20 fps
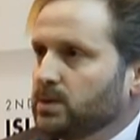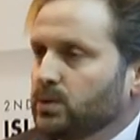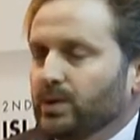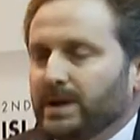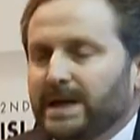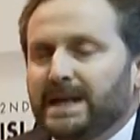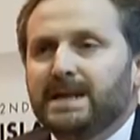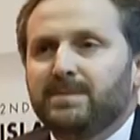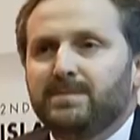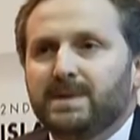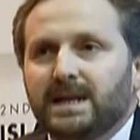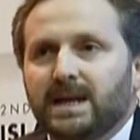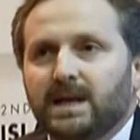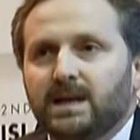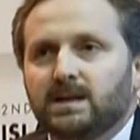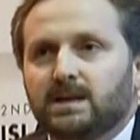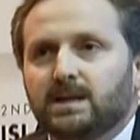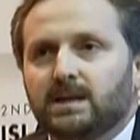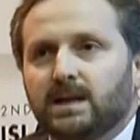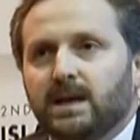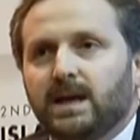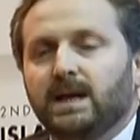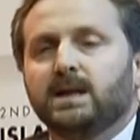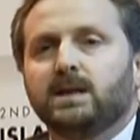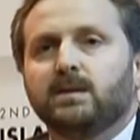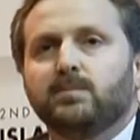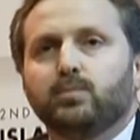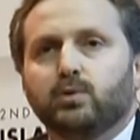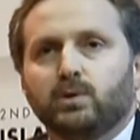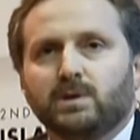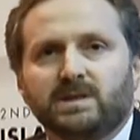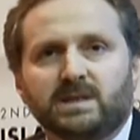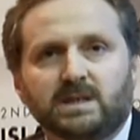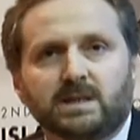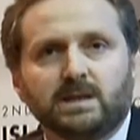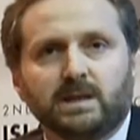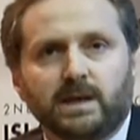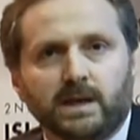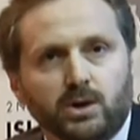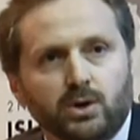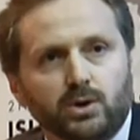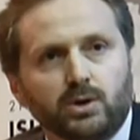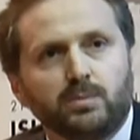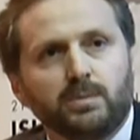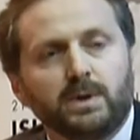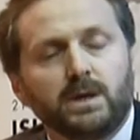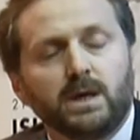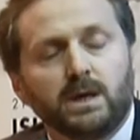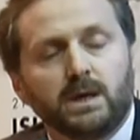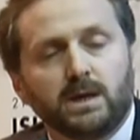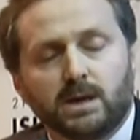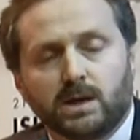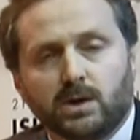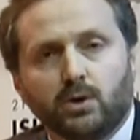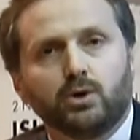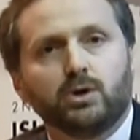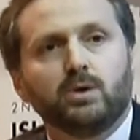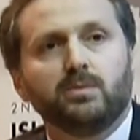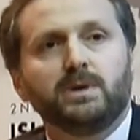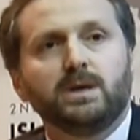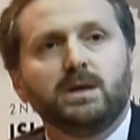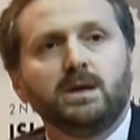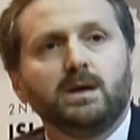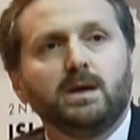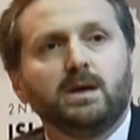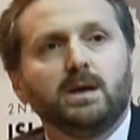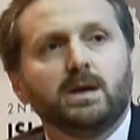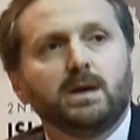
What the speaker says: to eliminate any political hegemony